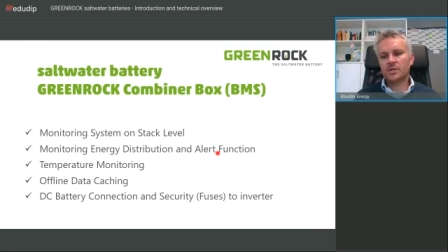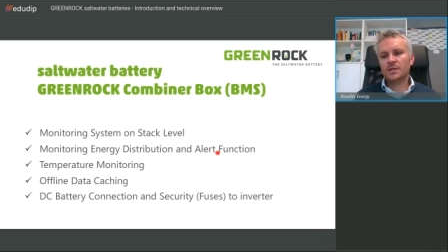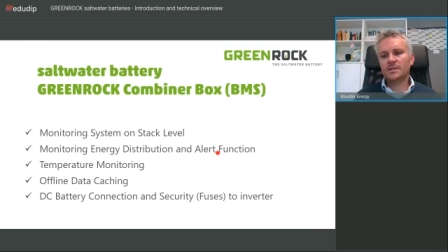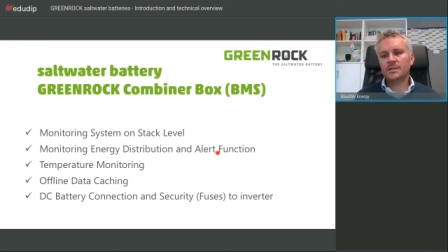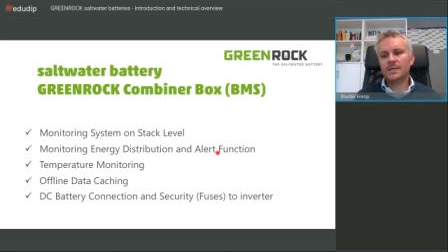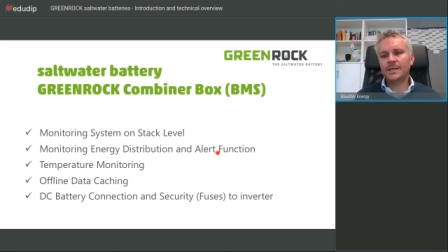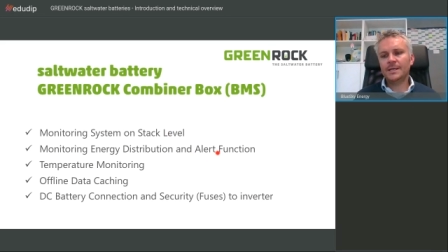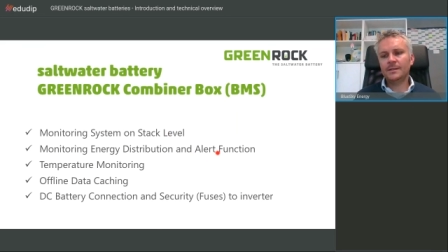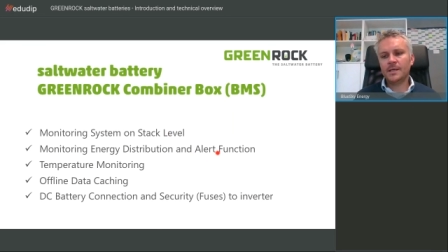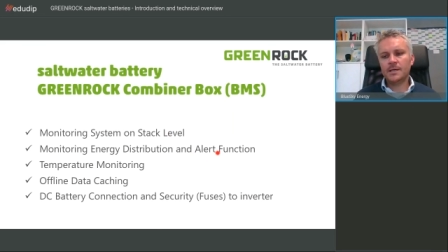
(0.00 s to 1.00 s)
If
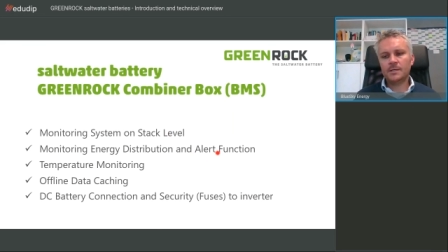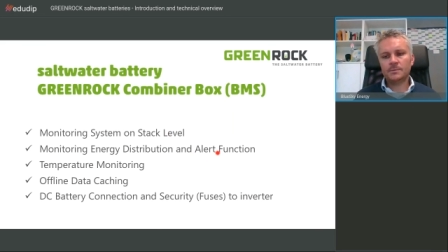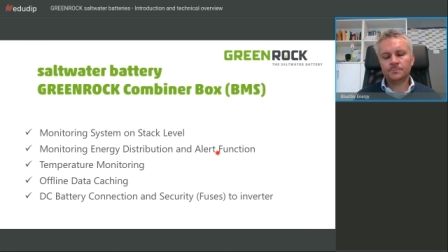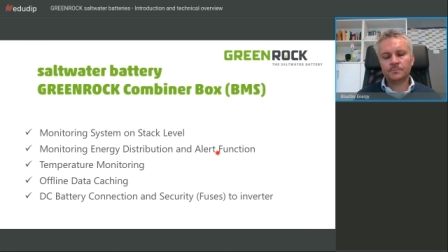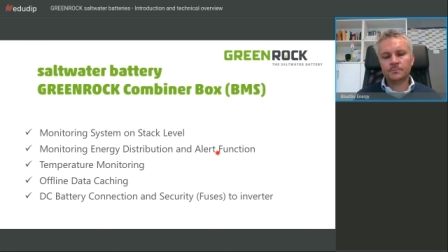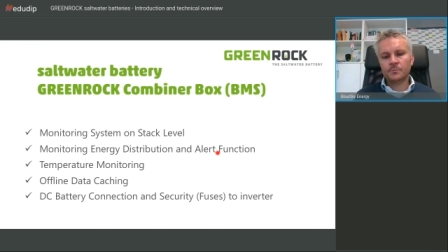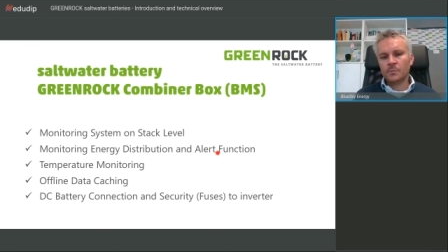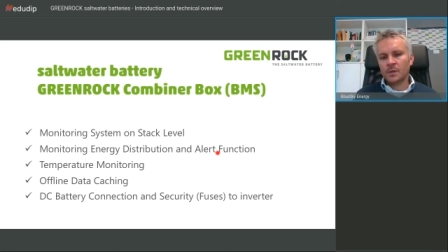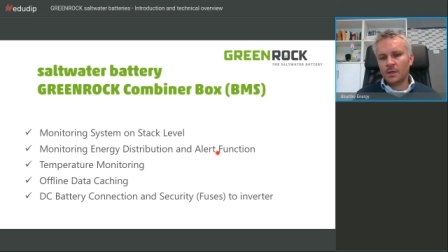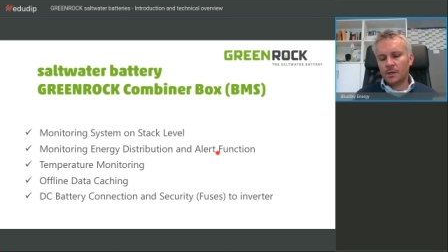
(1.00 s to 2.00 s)
something is getting out of
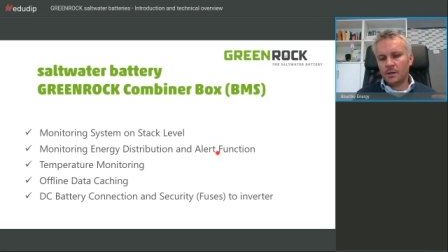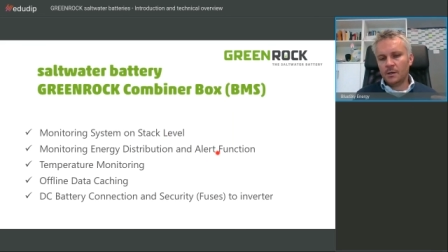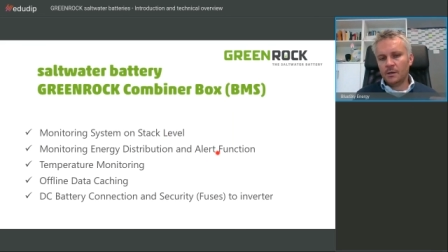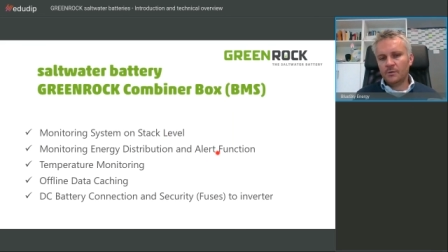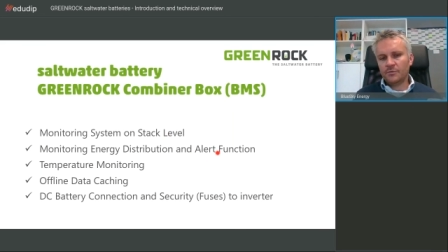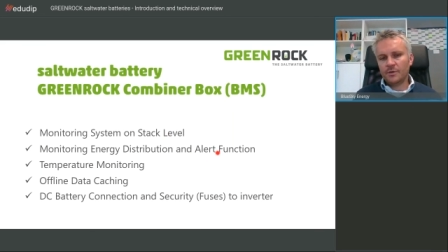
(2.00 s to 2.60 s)
sync, for example,